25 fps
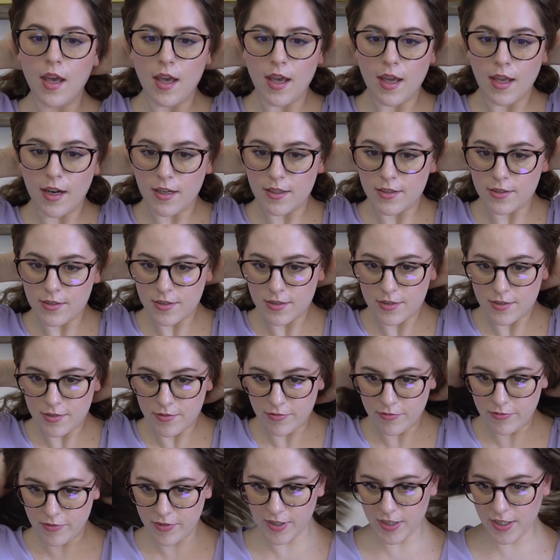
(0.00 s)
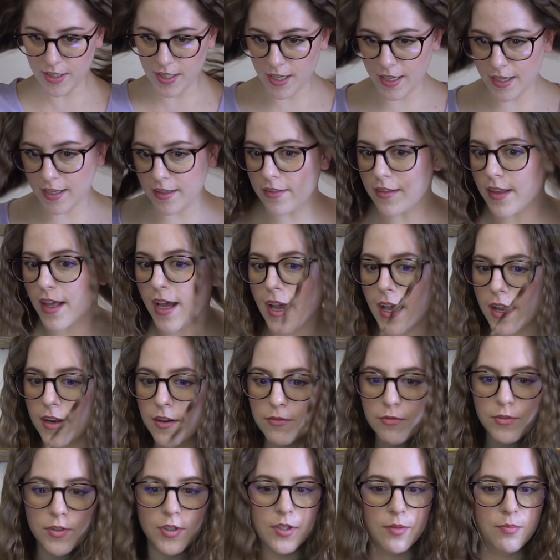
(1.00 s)
And I just feel like
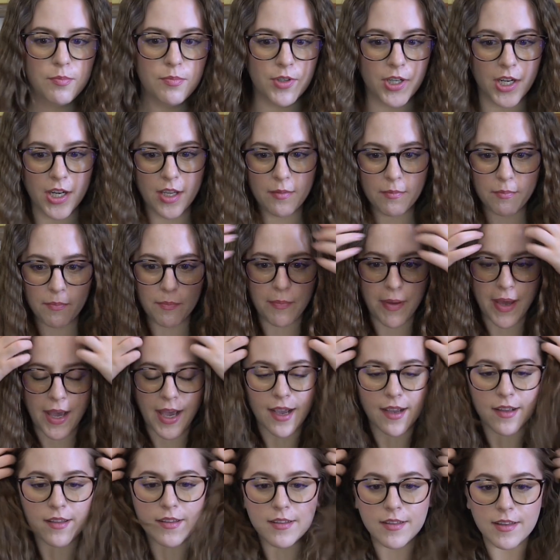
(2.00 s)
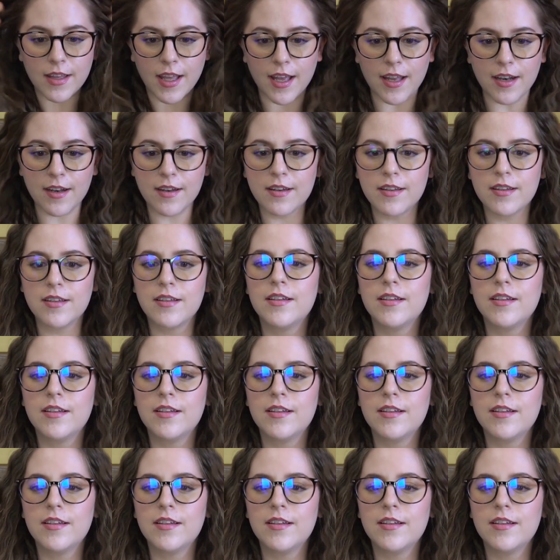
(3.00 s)
that will bring back that